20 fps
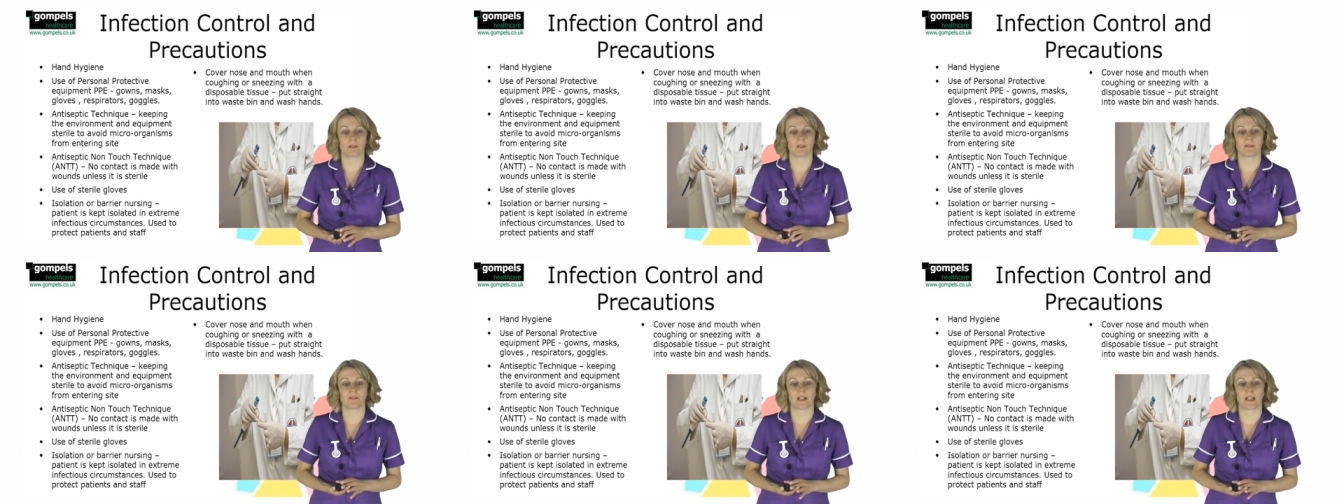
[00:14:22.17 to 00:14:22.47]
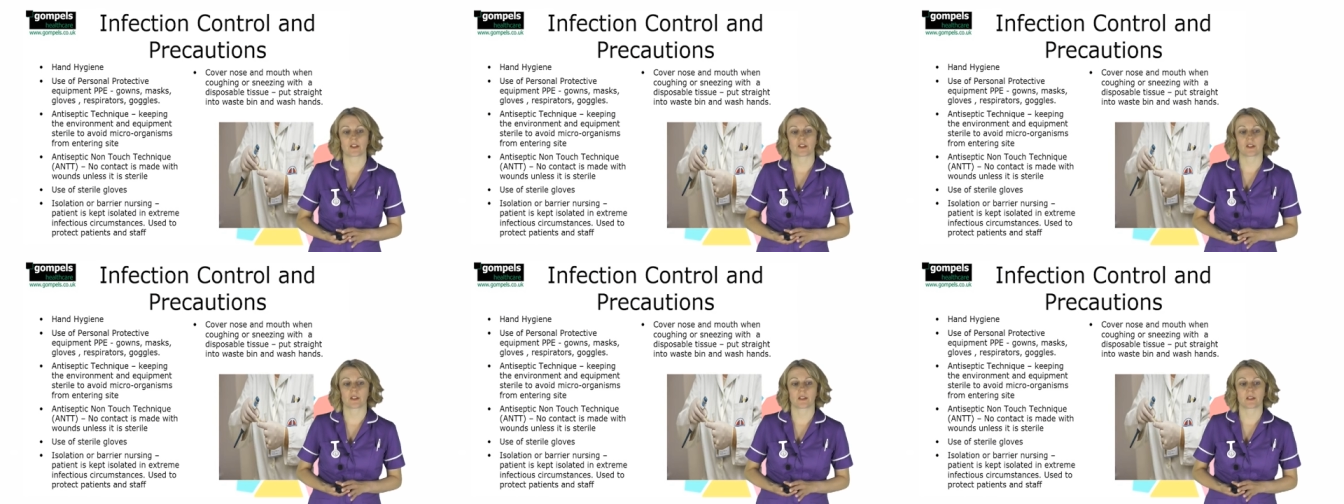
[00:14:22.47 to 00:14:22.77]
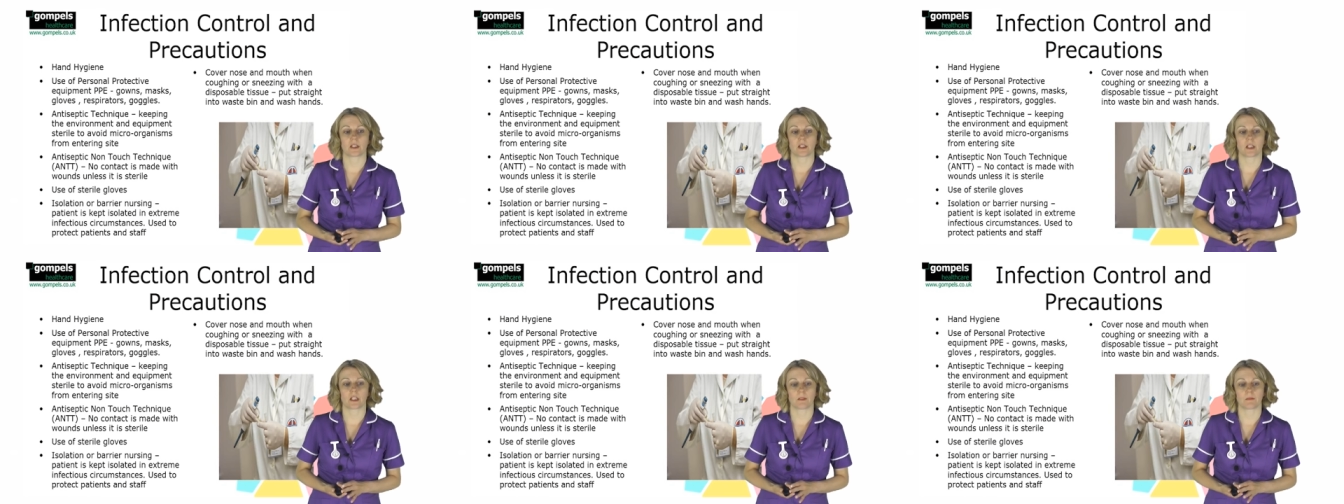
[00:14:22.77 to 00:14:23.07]
infectious
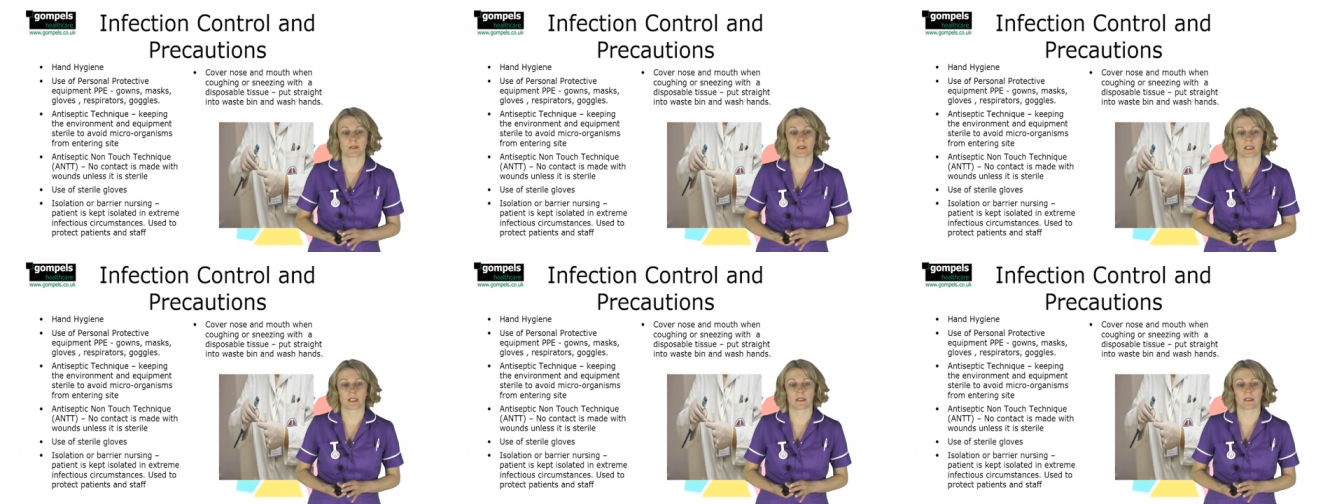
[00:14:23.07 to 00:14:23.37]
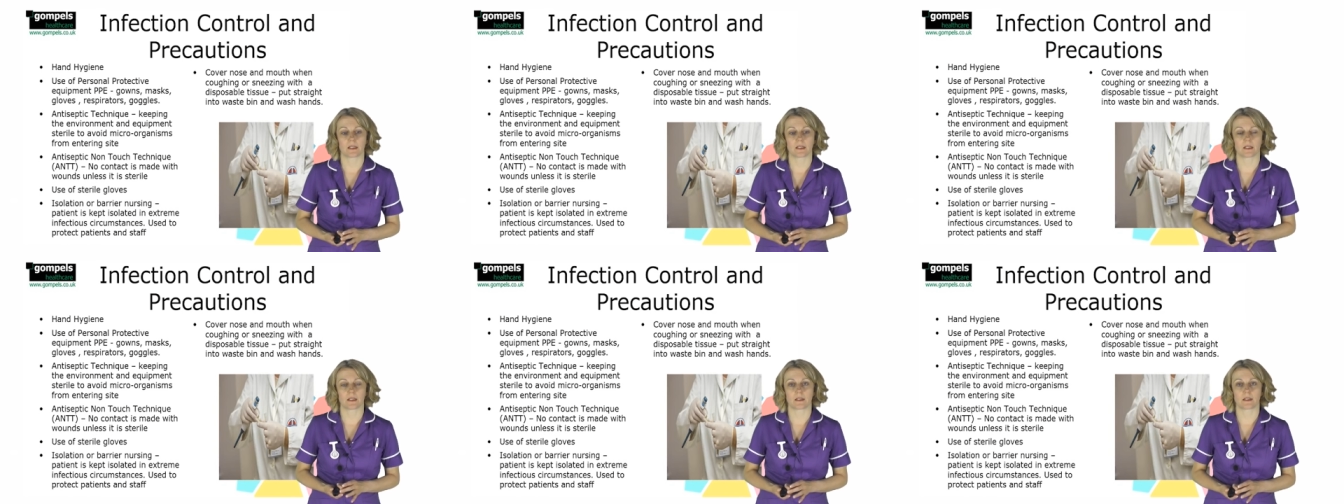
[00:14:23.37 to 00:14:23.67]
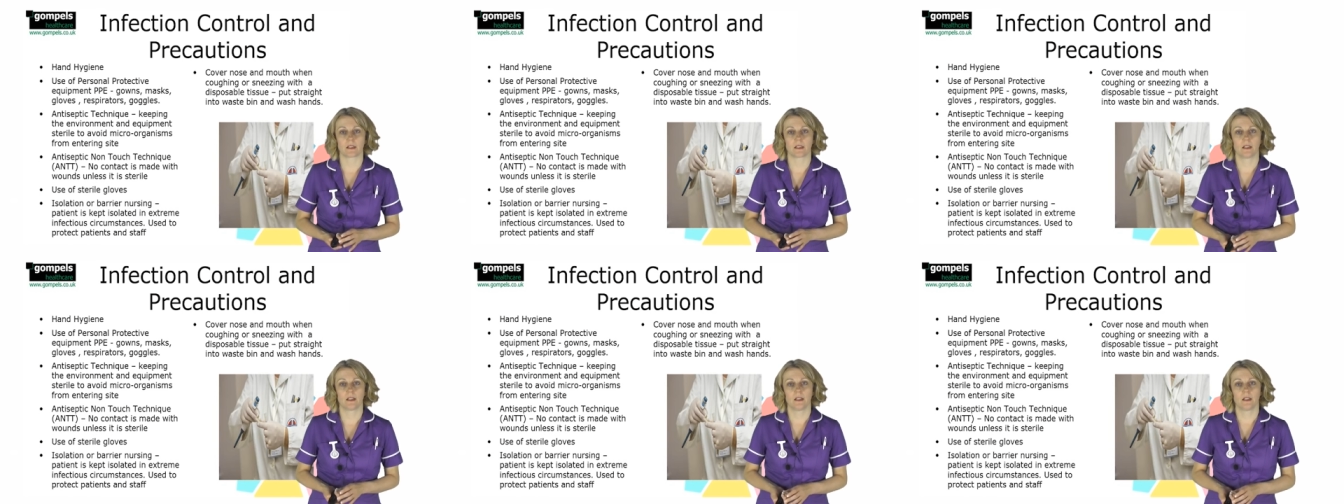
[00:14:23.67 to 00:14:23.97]

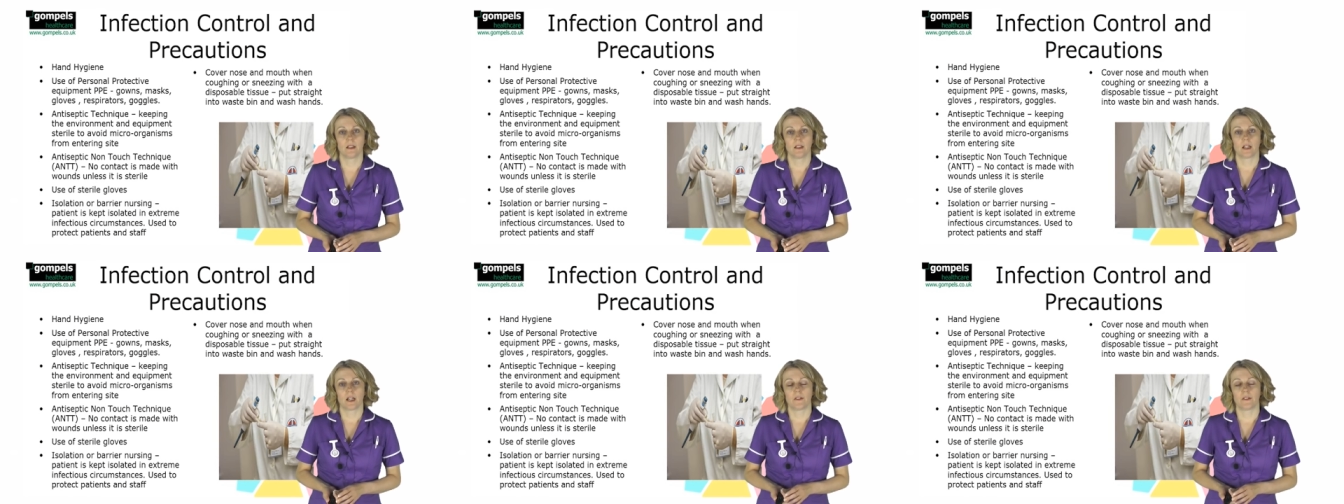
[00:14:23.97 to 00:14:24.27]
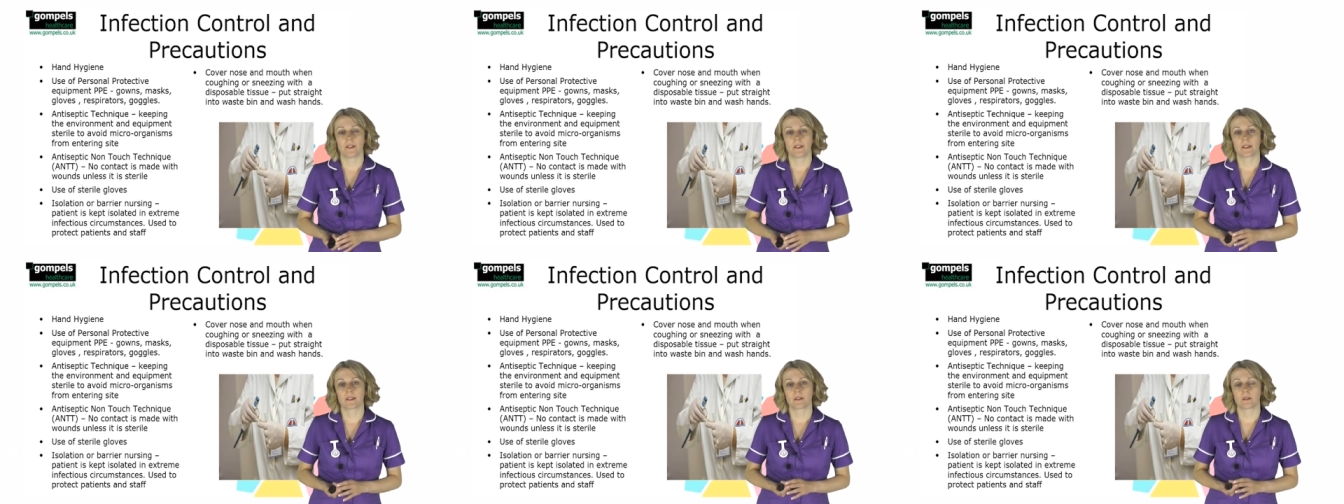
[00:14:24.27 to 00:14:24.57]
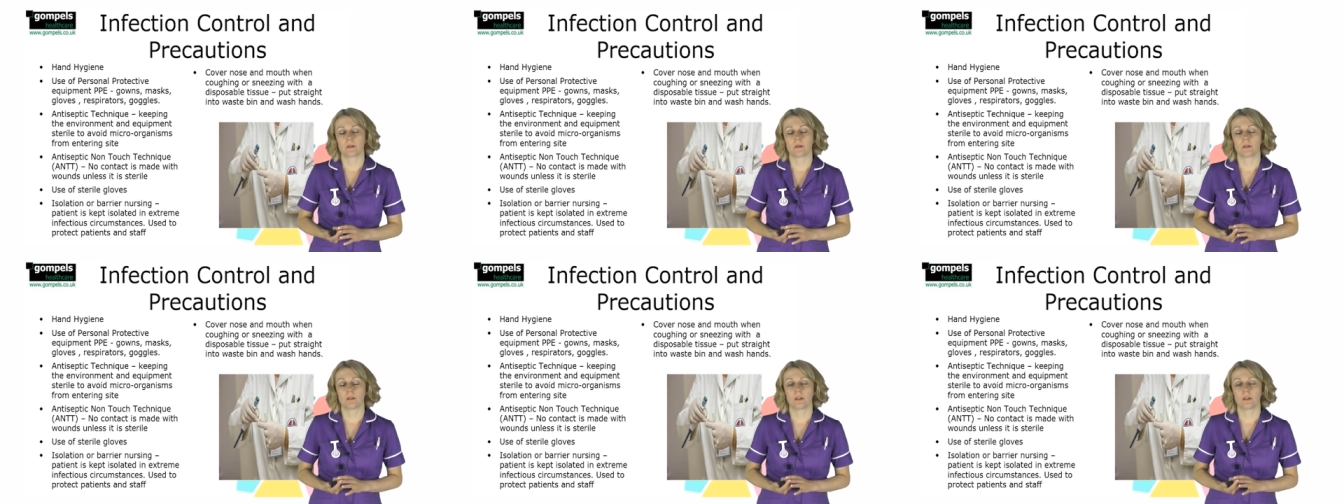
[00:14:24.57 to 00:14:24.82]
circumstances, and this